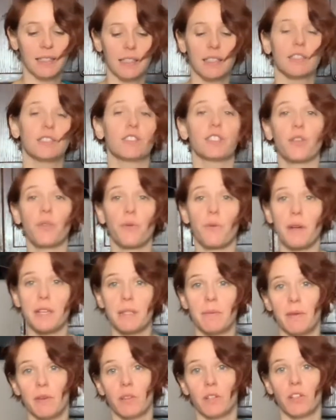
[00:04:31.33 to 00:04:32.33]
So the recipe
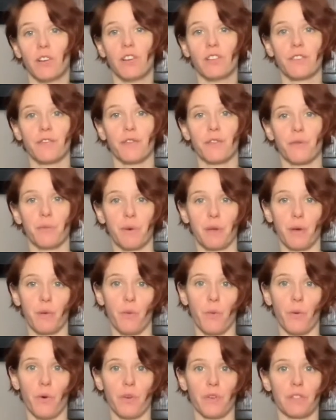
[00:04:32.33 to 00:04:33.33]
only calls for
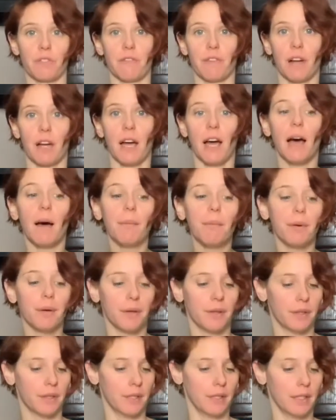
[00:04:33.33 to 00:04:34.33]
3/4 cup
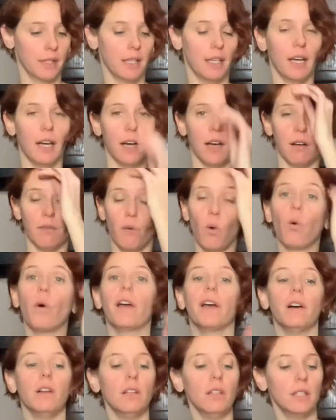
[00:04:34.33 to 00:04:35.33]
of
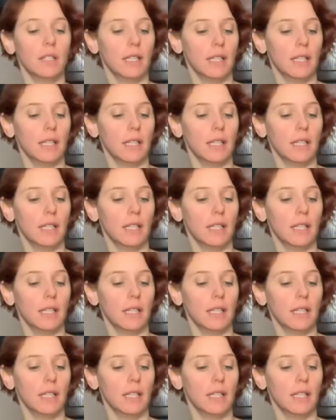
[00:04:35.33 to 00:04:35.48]
oil.